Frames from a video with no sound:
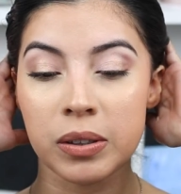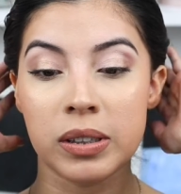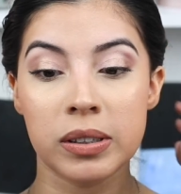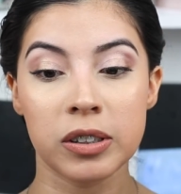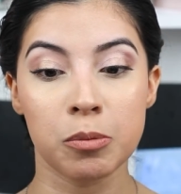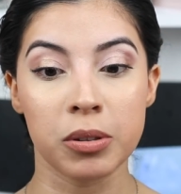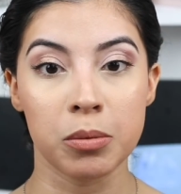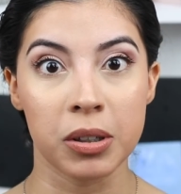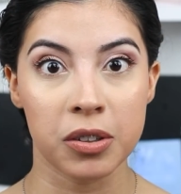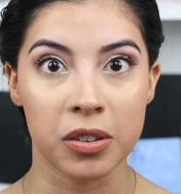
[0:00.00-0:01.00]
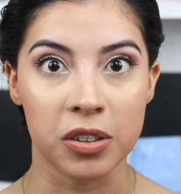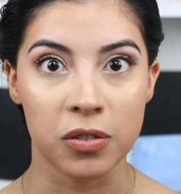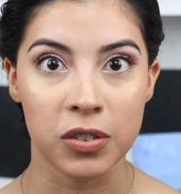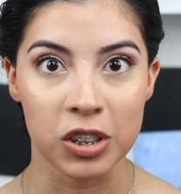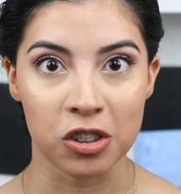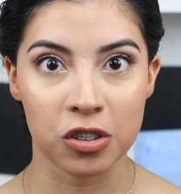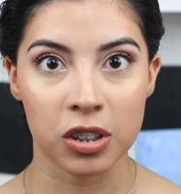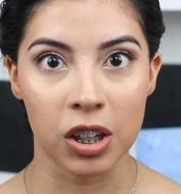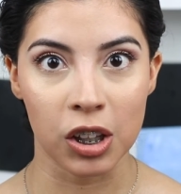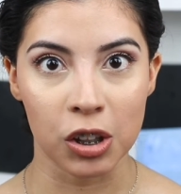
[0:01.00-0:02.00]
so this is pretty much the
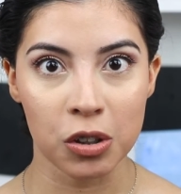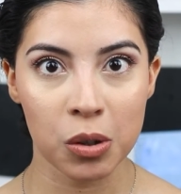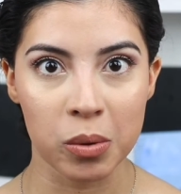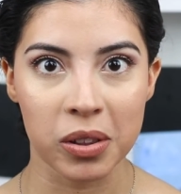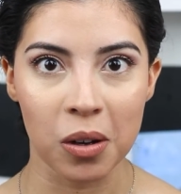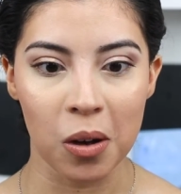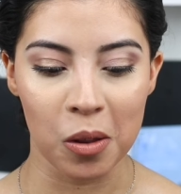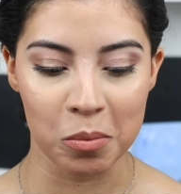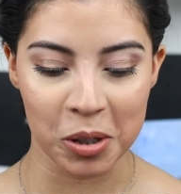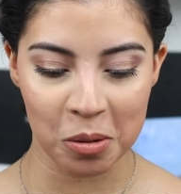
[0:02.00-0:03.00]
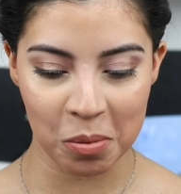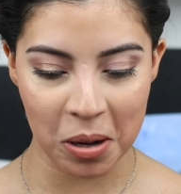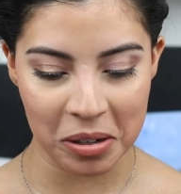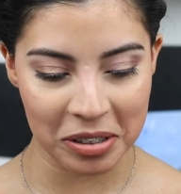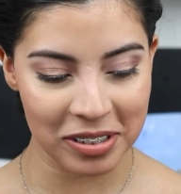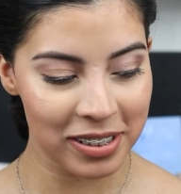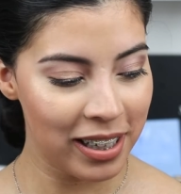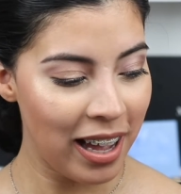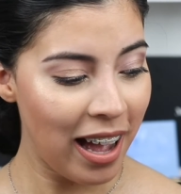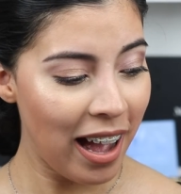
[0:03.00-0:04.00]
finished look with all the makeup products.
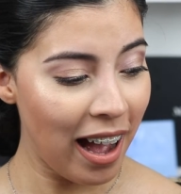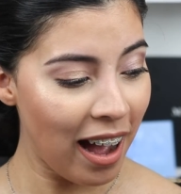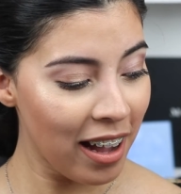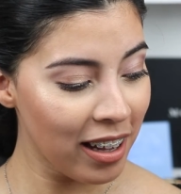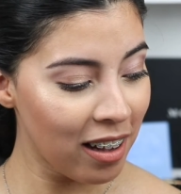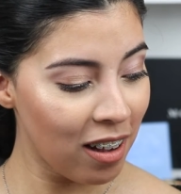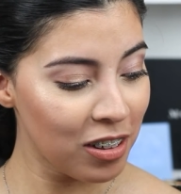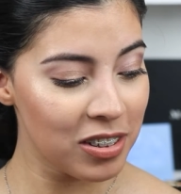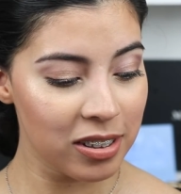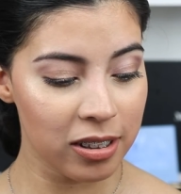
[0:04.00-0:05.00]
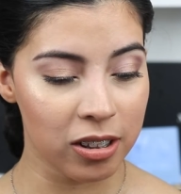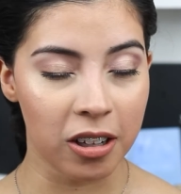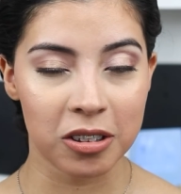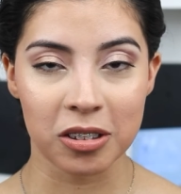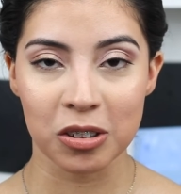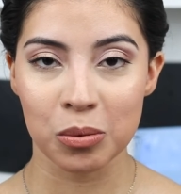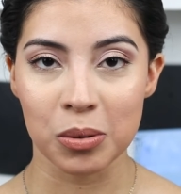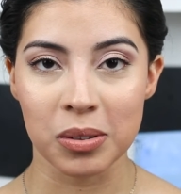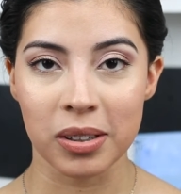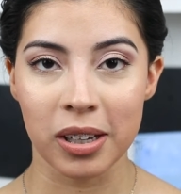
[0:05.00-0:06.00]
I honestly thought that this
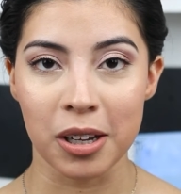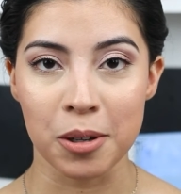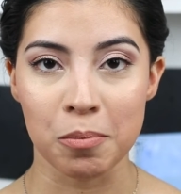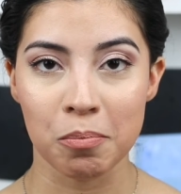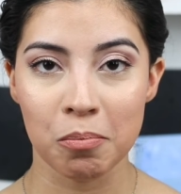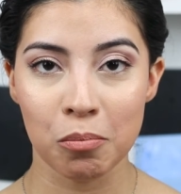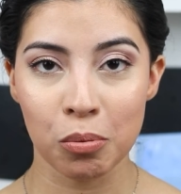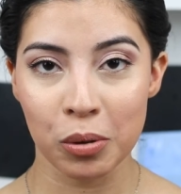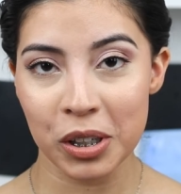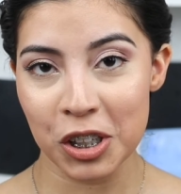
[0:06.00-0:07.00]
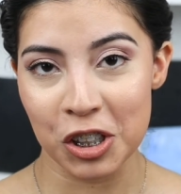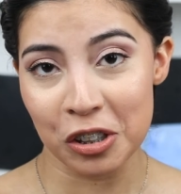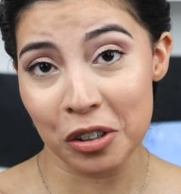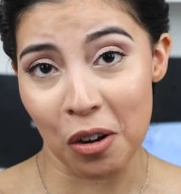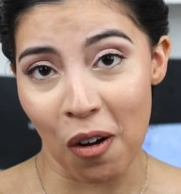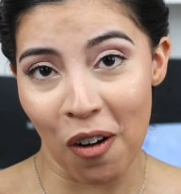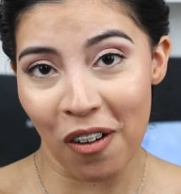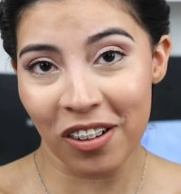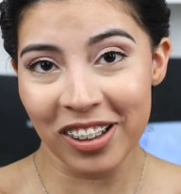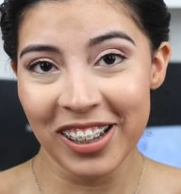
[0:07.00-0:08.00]
was a pretty good
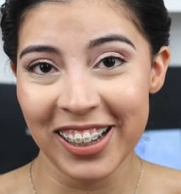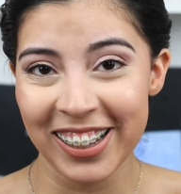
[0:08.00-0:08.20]
haul.